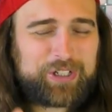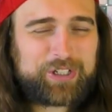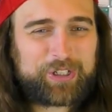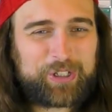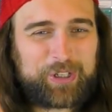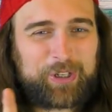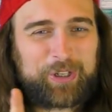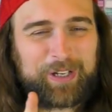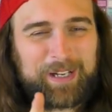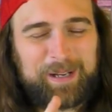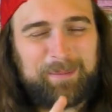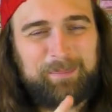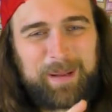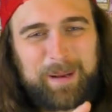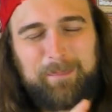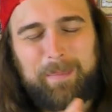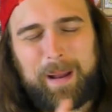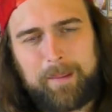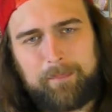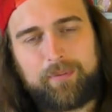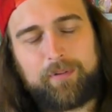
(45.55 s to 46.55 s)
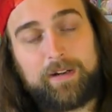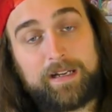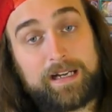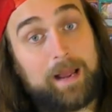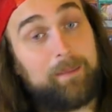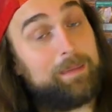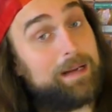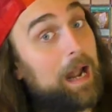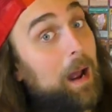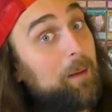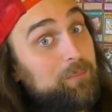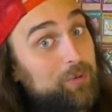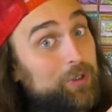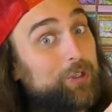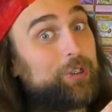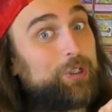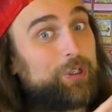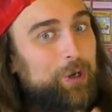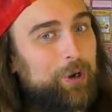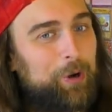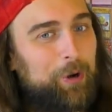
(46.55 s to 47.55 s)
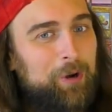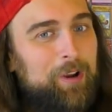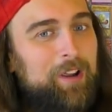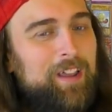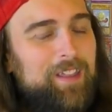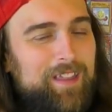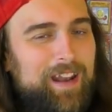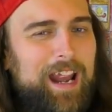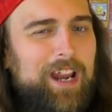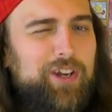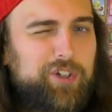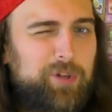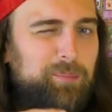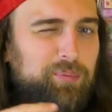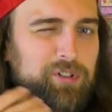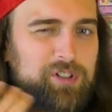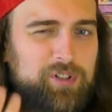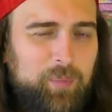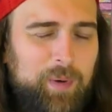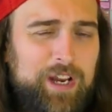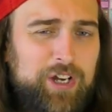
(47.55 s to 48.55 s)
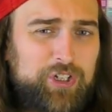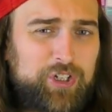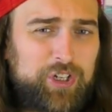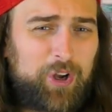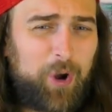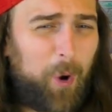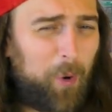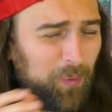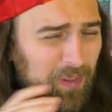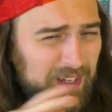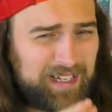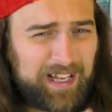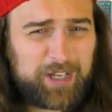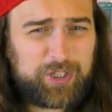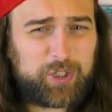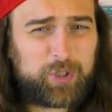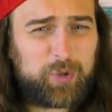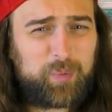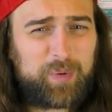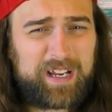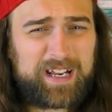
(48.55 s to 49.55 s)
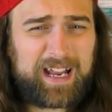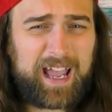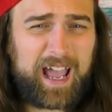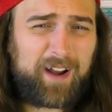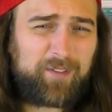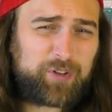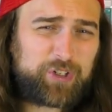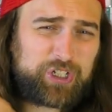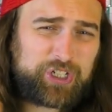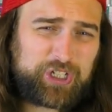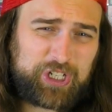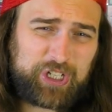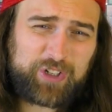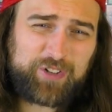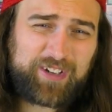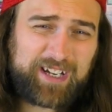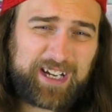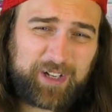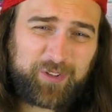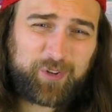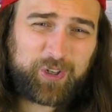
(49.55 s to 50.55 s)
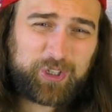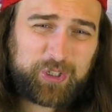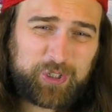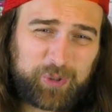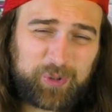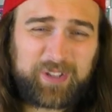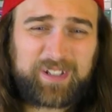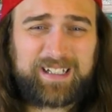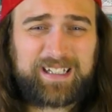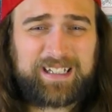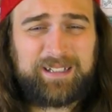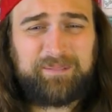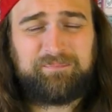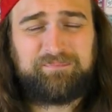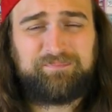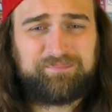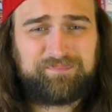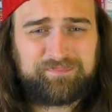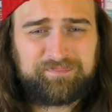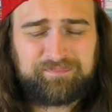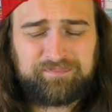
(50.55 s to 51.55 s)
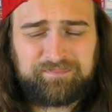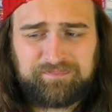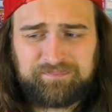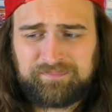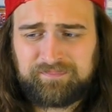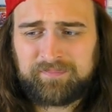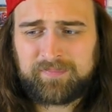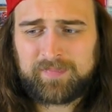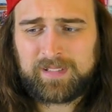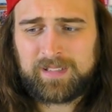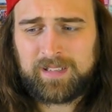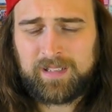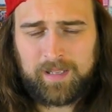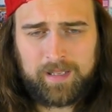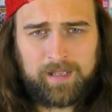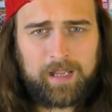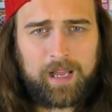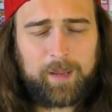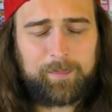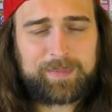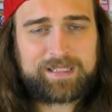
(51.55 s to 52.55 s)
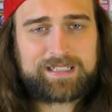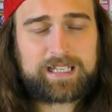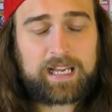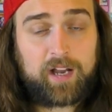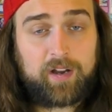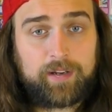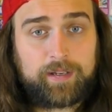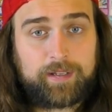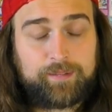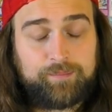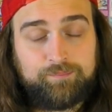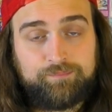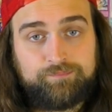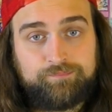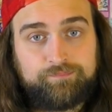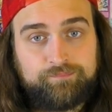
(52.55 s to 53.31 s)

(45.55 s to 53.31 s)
sure, and, and by pretty I mean I'm sure, that Asian Persuasion only lets you win out of sheer incredulity. I'm Italian.